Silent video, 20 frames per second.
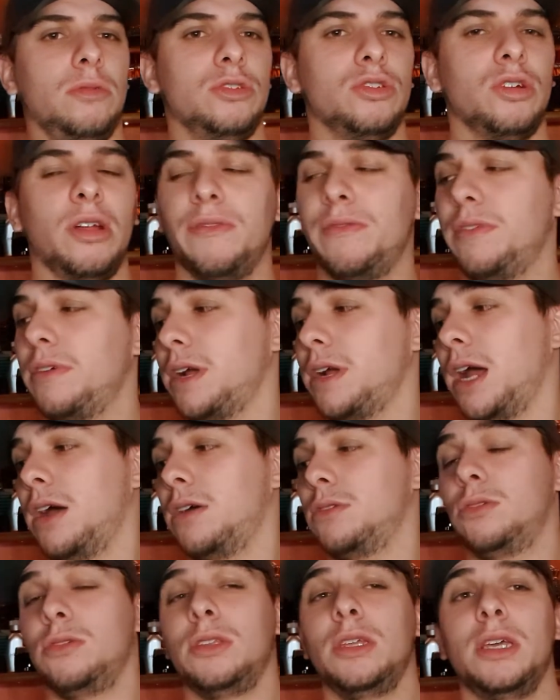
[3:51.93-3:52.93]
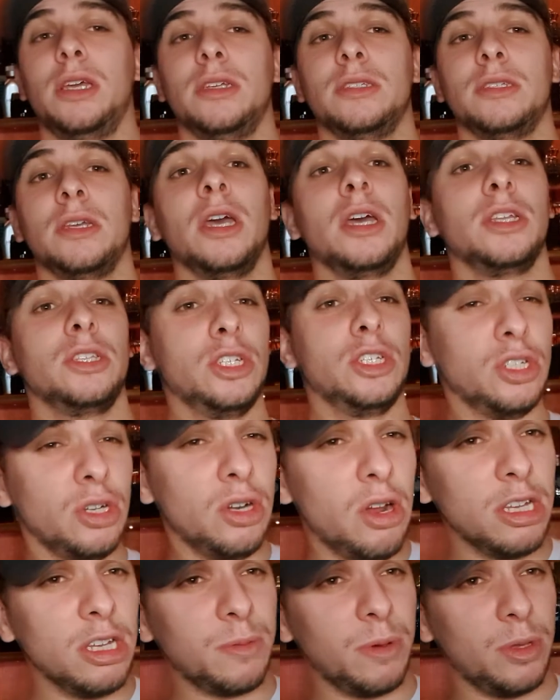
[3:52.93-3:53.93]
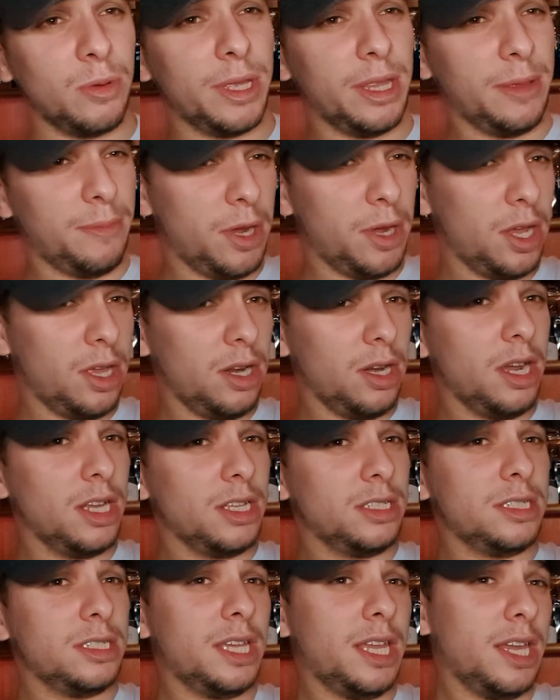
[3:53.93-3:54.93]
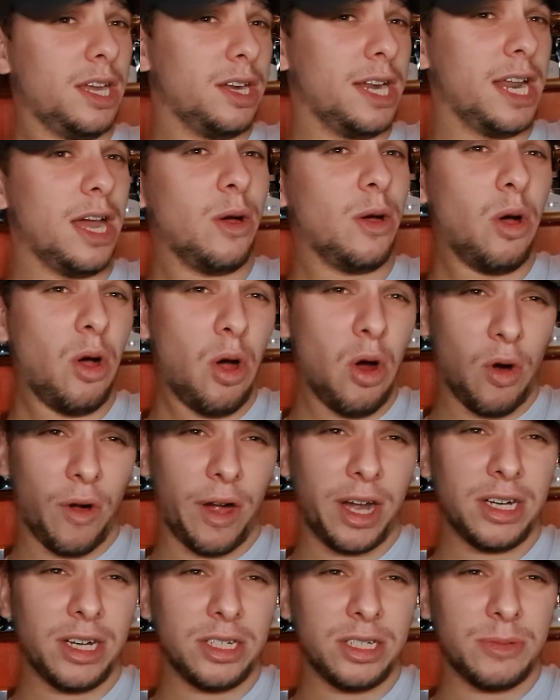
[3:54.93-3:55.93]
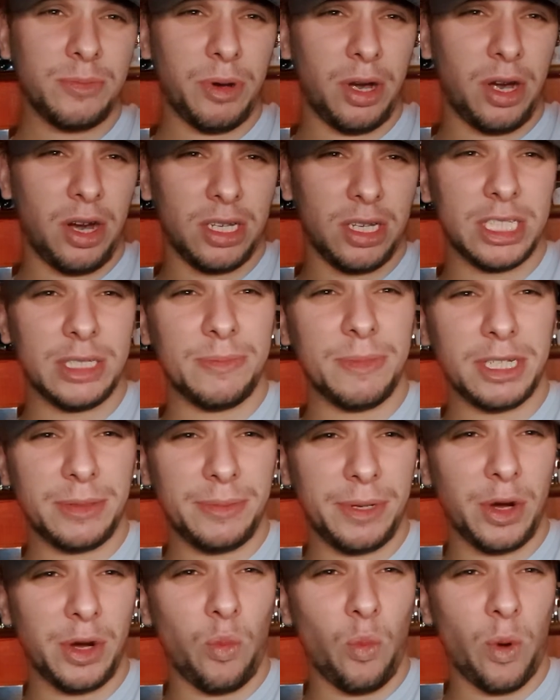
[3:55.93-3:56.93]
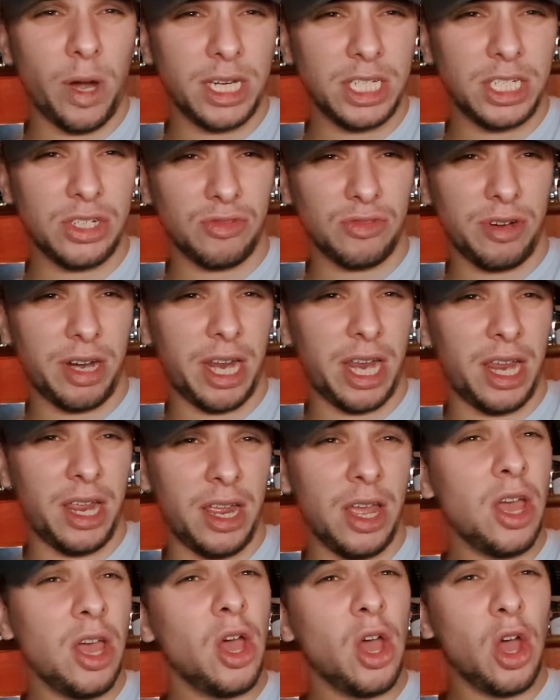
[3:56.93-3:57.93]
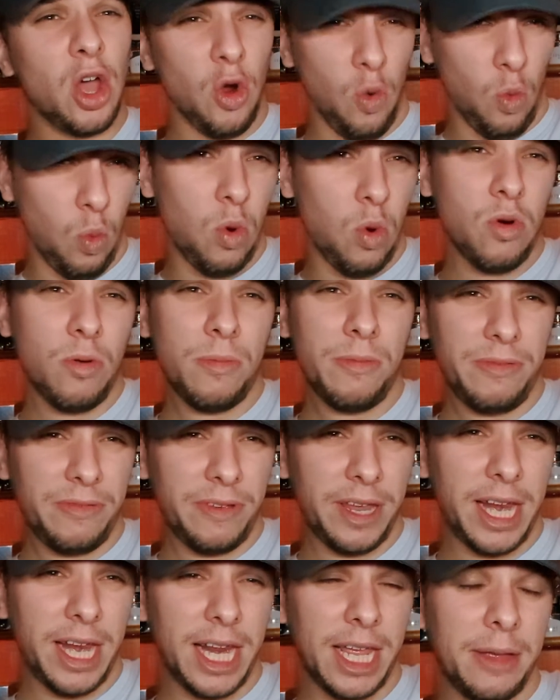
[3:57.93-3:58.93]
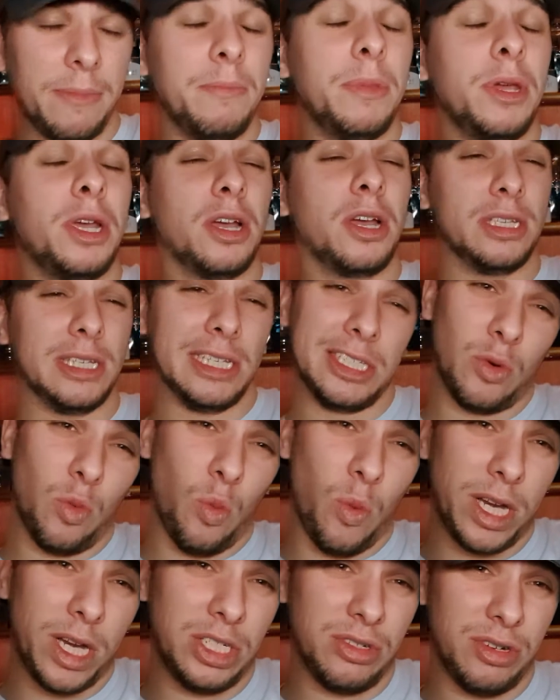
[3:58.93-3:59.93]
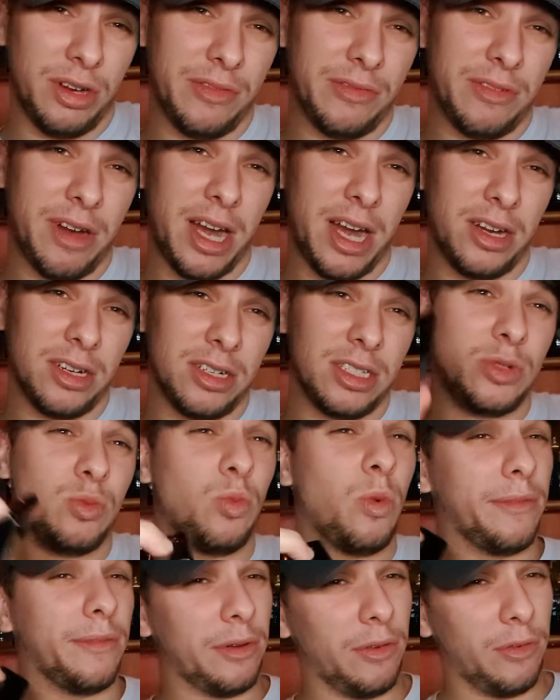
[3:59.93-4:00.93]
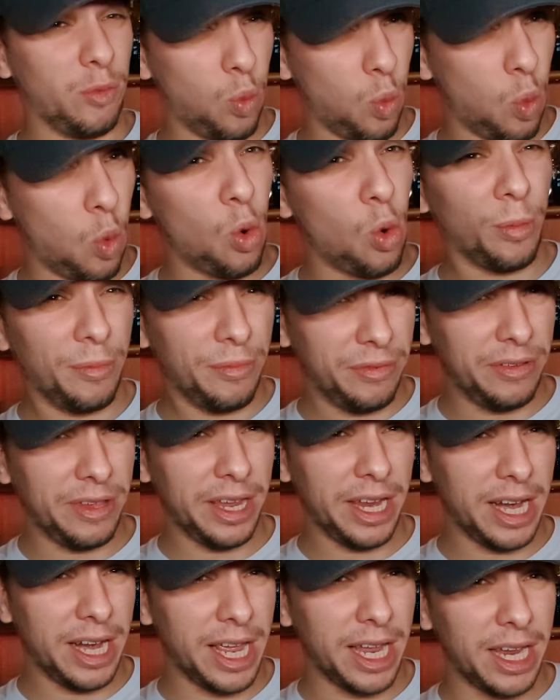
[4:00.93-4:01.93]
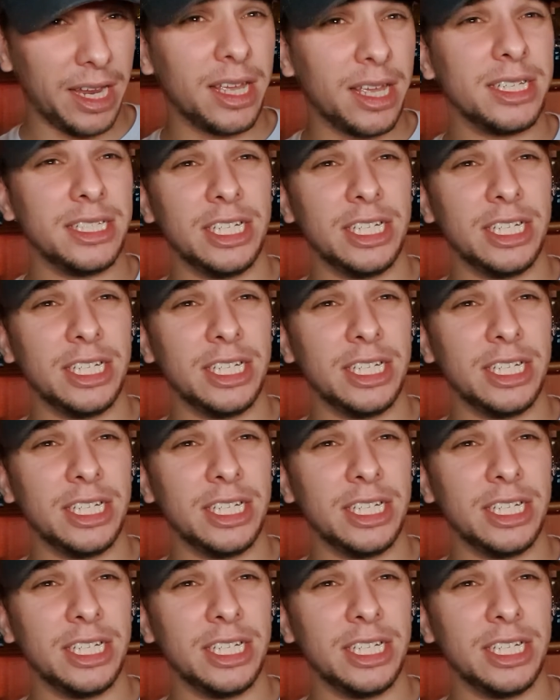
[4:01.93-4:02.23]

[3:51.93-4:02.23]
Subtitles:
Trying to figure out how to do this. Did you notice, by the way, that my lights here now are orange because it's meant to be a wintry, warm feeling because it's a wintry fragrance with a warm feeling.